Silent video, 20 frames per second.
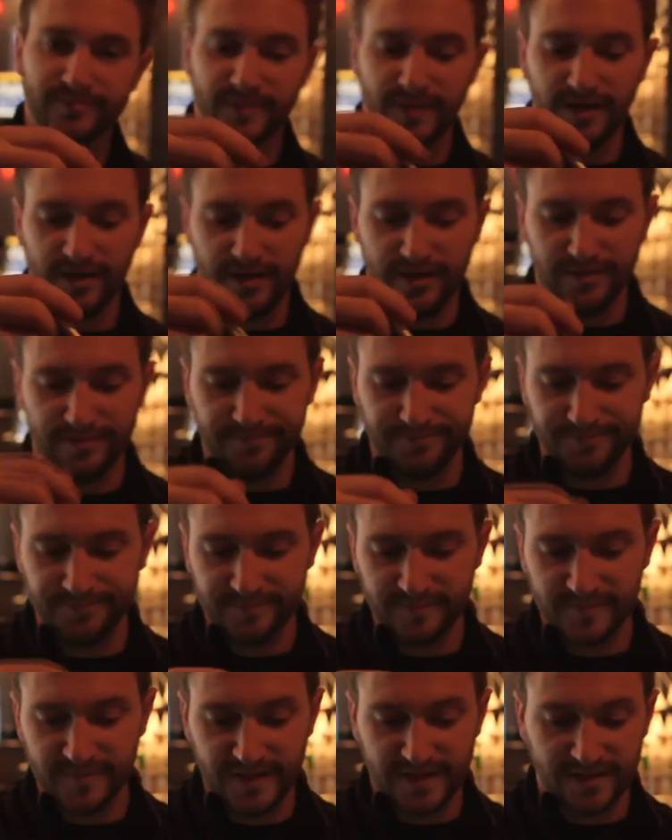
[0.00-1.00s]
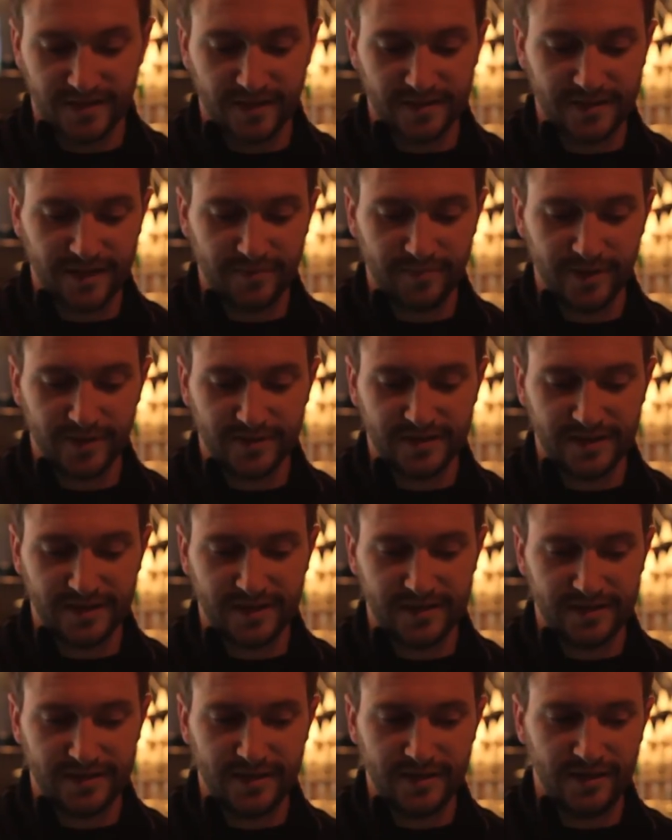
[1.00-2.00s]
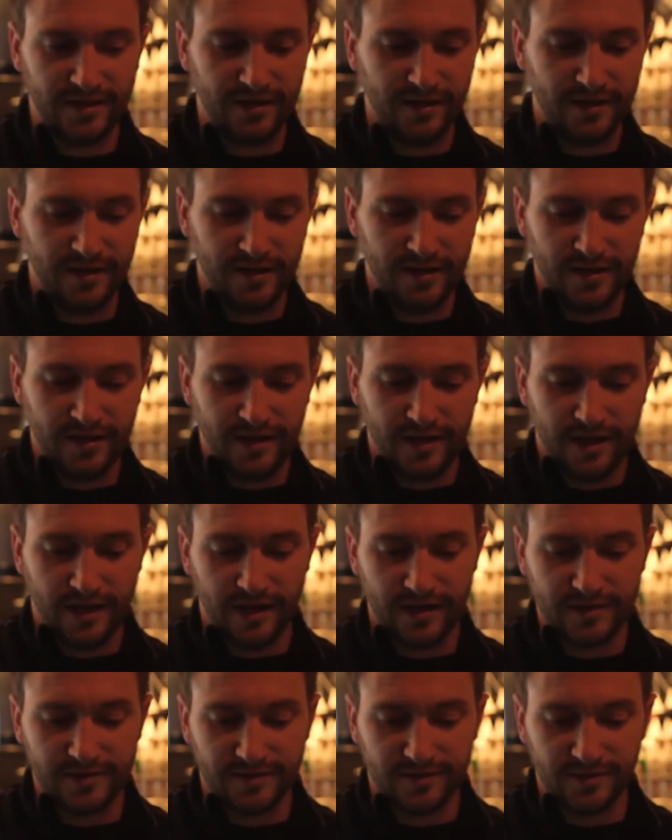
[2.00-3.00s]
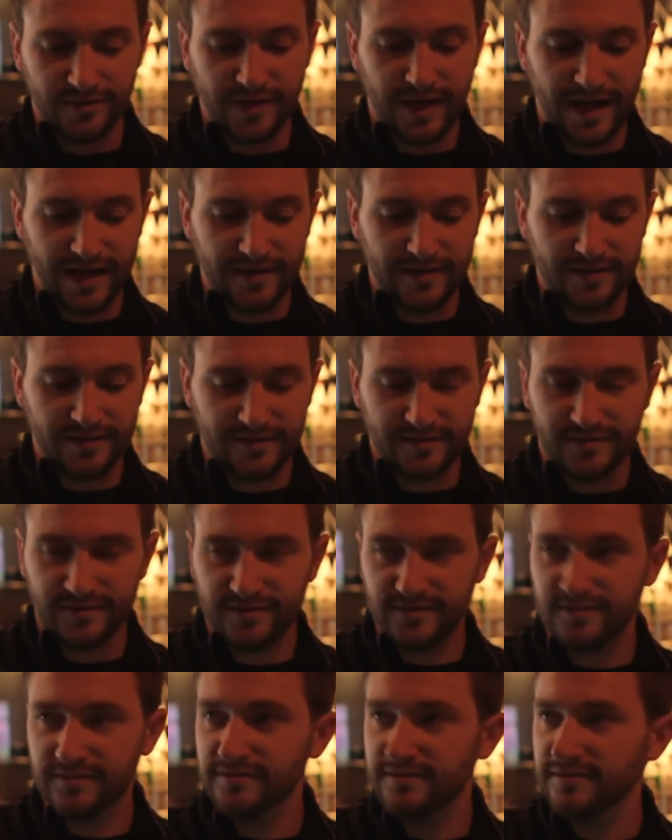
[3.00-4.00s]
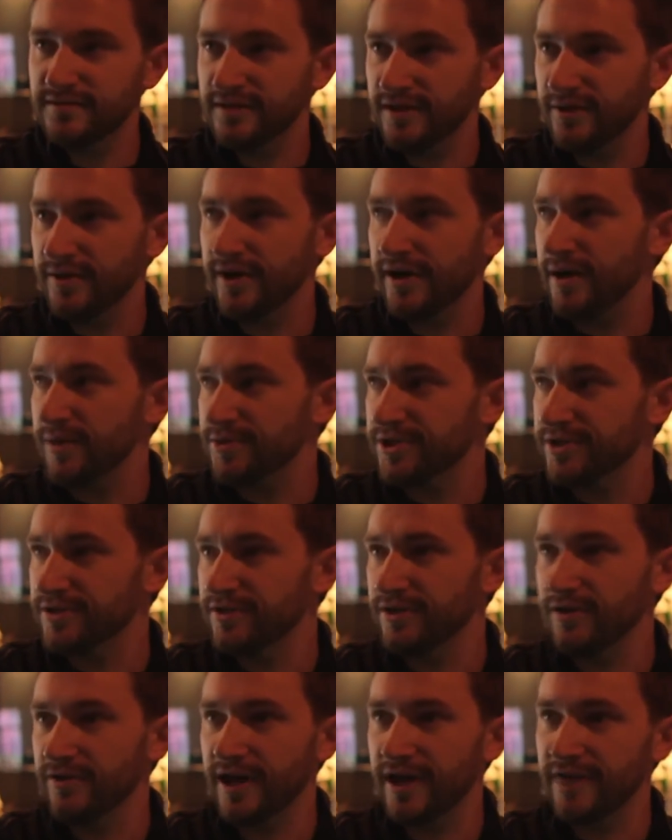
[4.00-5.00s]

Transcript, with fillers: Um, this does have built-in N D, uh, so that is, you know, an option. You don't